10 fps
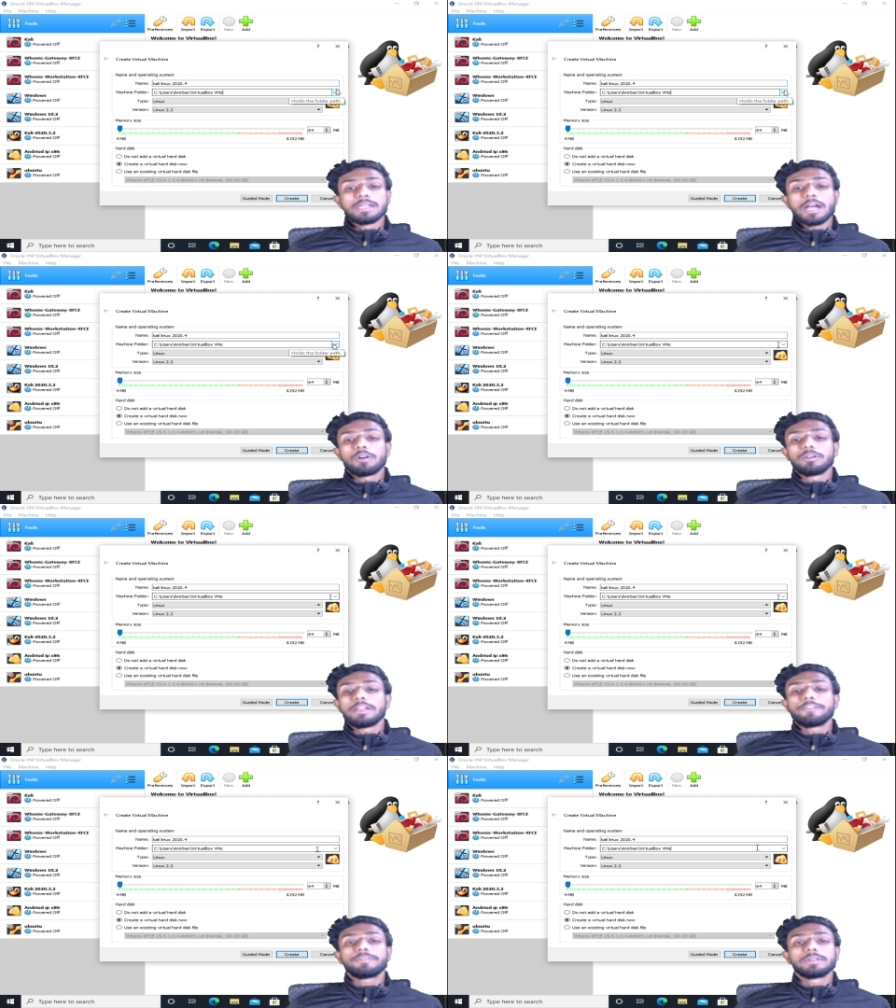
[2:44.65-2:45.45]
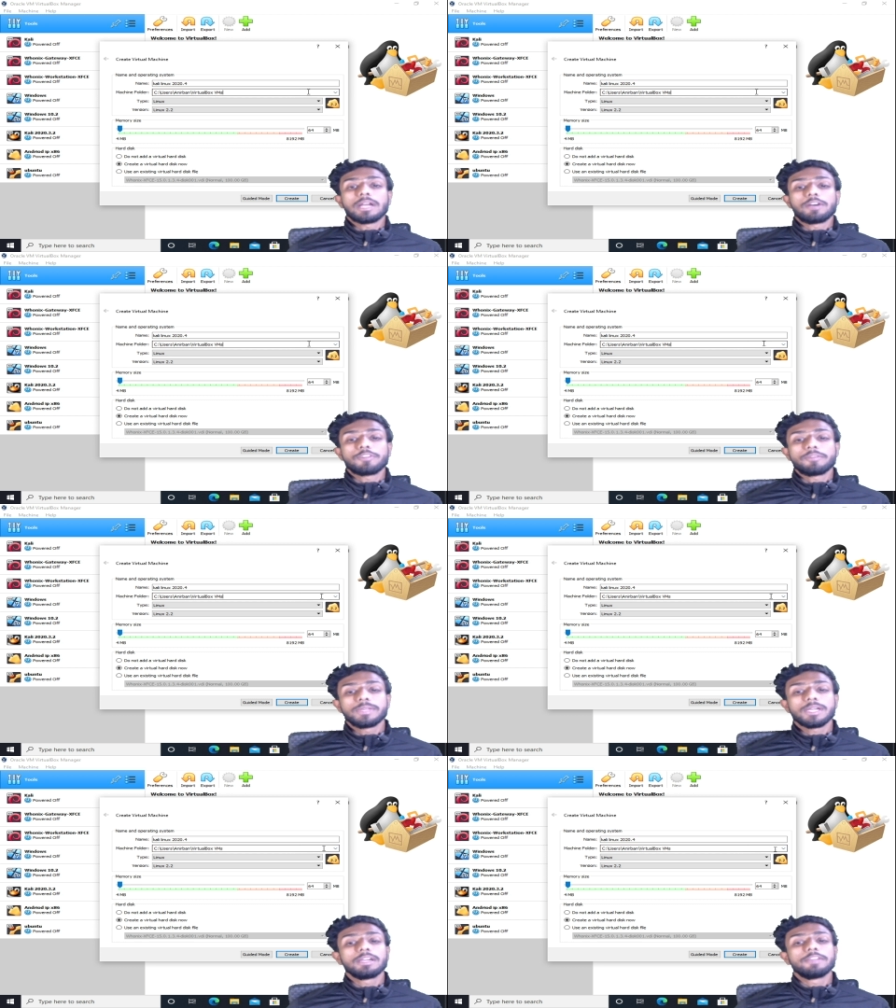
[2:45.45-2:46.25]
now if now from
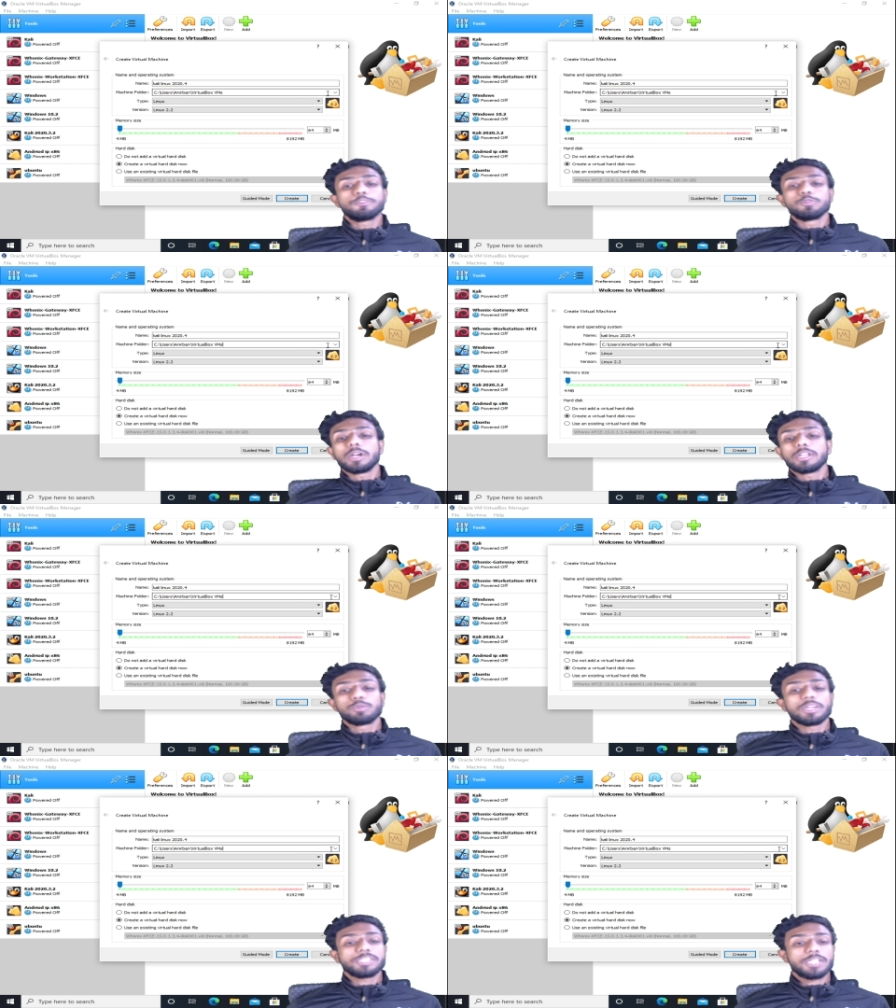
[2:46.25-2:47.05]
here if you want you can